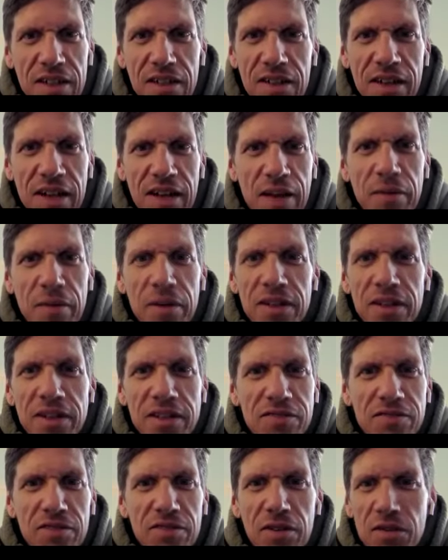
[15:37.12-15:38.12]
chemicals
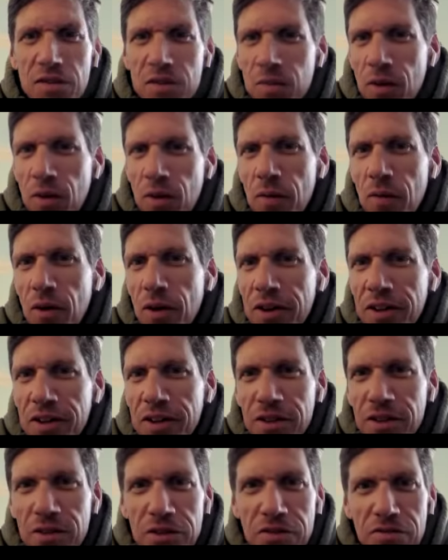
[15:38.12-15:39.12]
from small
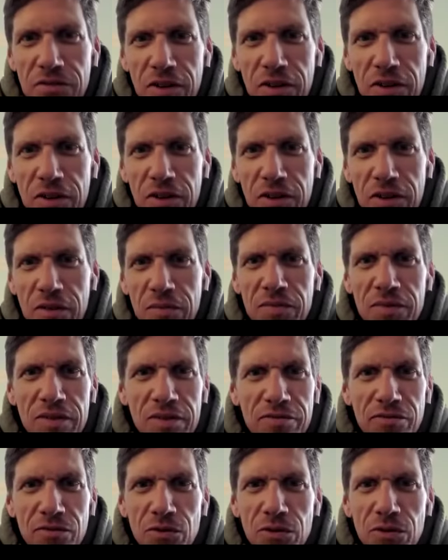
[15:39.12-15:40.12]
molecules from
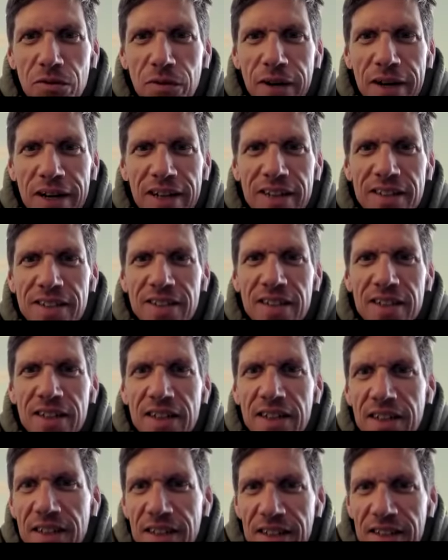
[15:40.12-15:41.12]
the food waste.
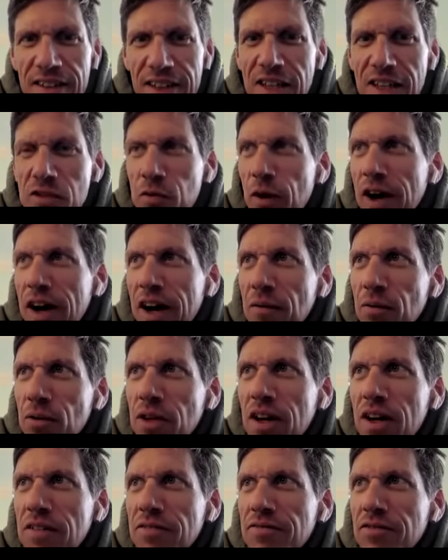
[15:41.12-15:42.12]
That's where I would
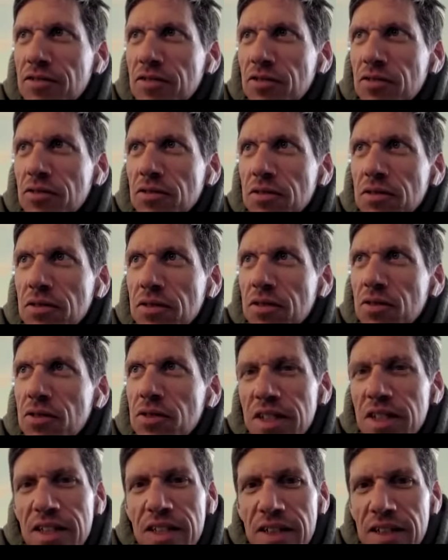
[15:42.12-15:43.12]
love to see
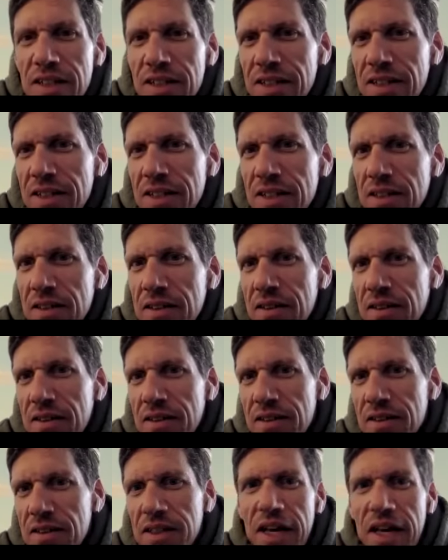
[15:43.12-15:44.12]
the
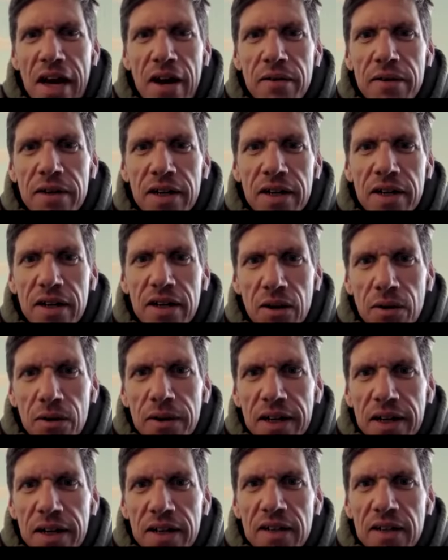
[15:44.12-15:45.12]
area
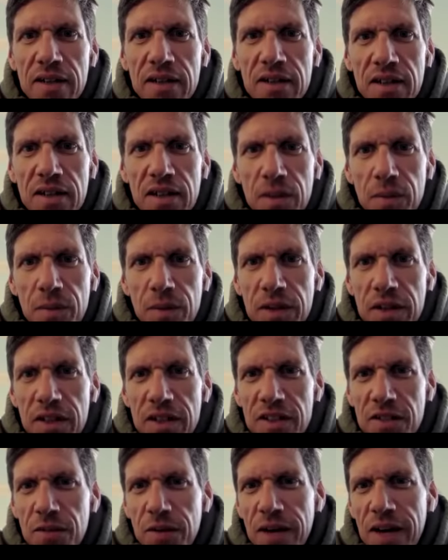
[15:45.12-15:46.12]
going,
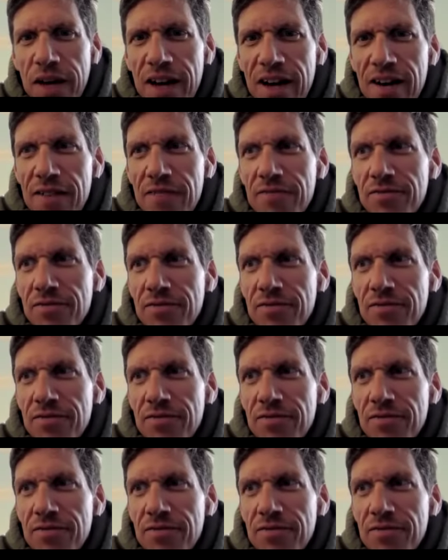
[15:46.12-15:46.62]
because that